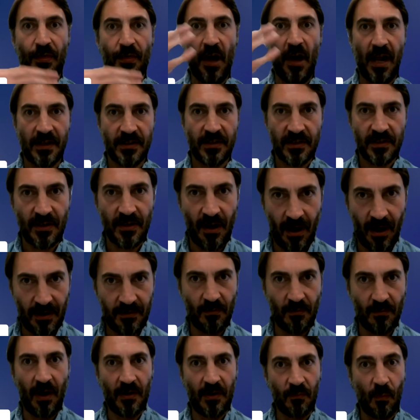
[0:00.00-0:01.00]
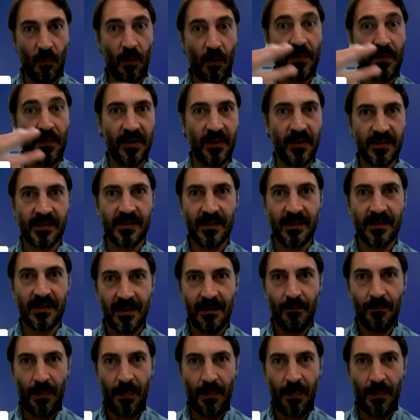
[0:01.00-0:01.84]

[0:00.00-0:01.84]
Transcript: thoughts on what this